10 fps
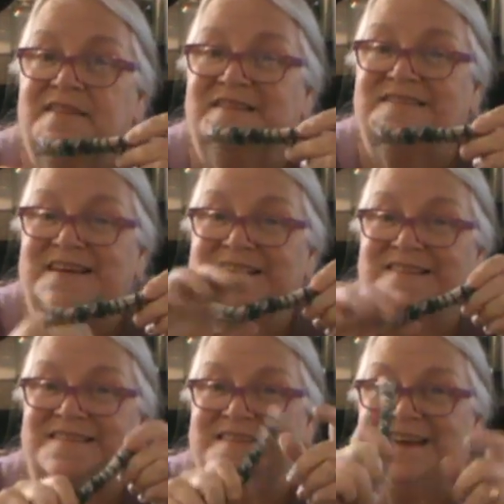
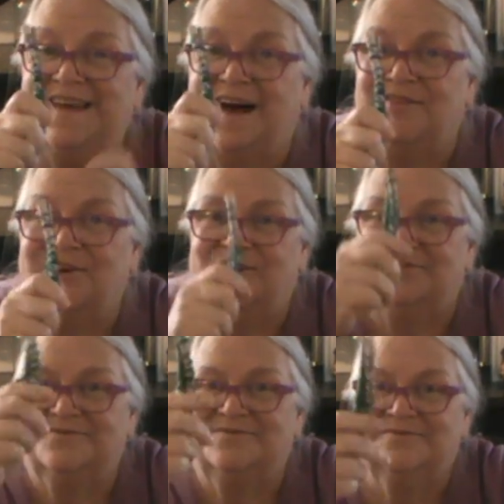sticks together.
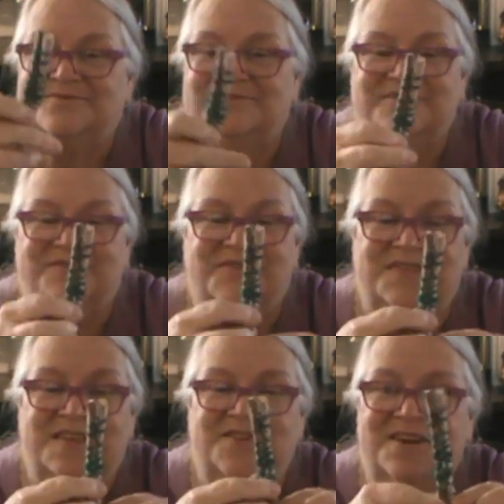
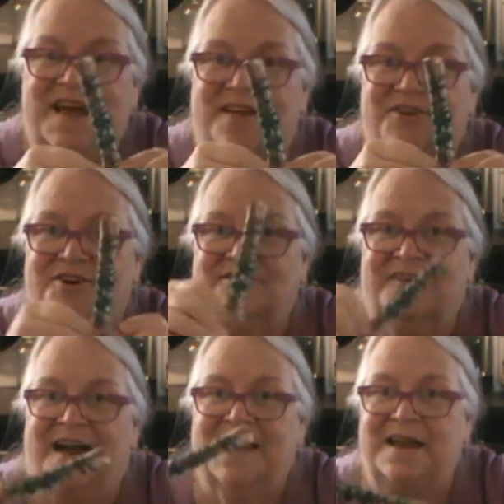See, they're together.
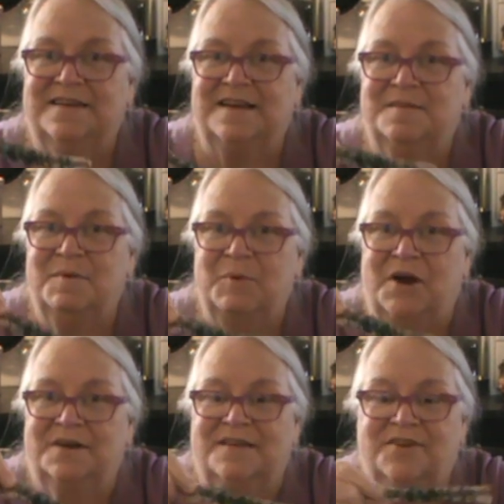I can't take them apart.
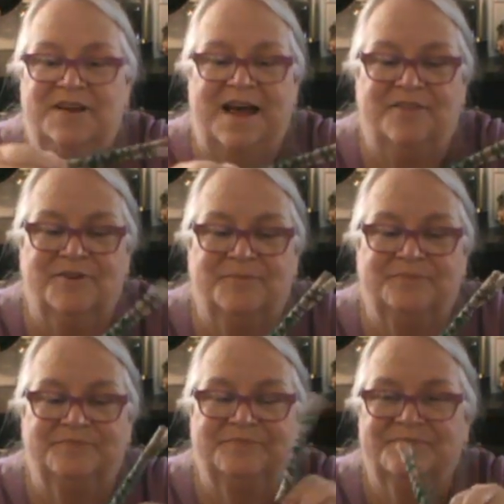They're together.
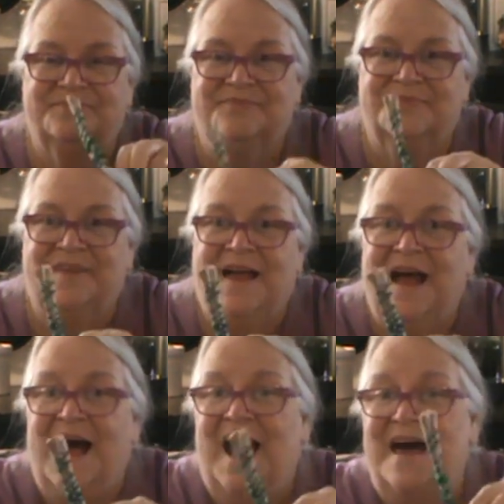
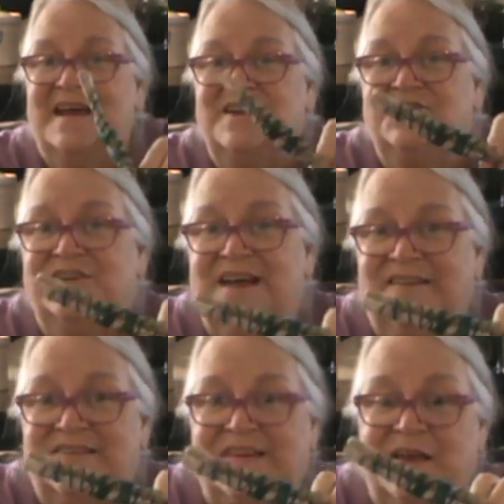And I know you
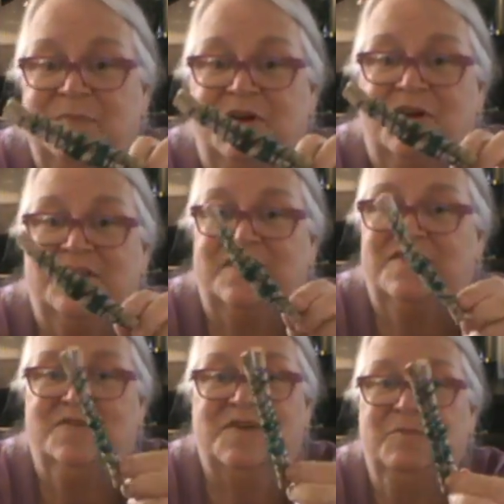can't see it because
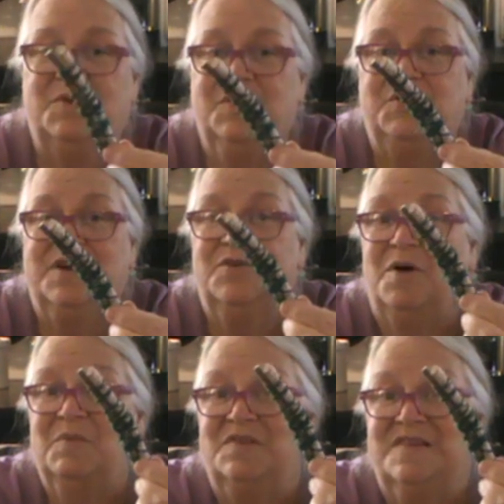it's blue and green are
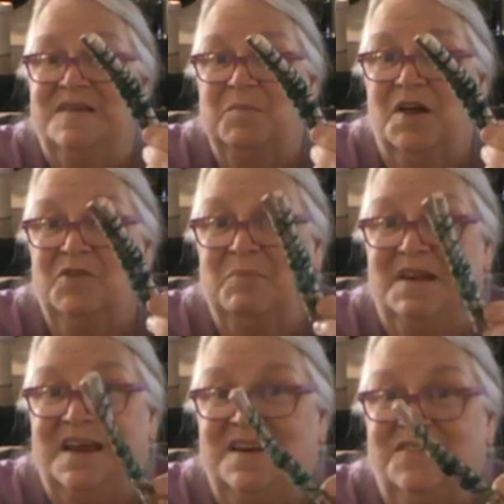almost the same color. My
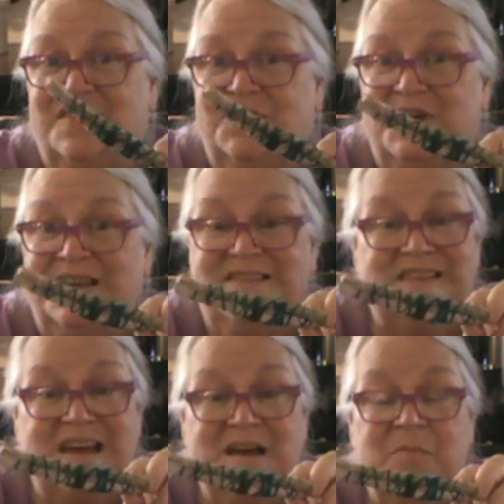lighting's not the greatest
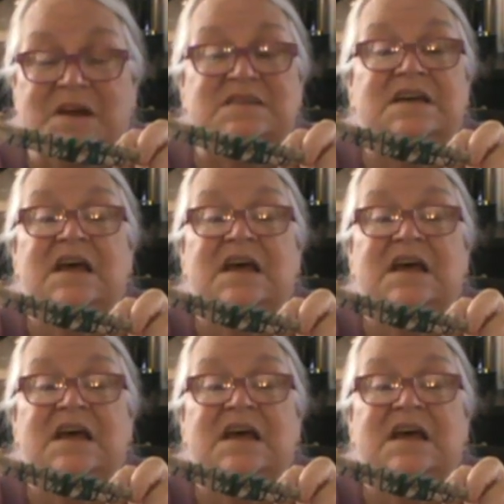thing, but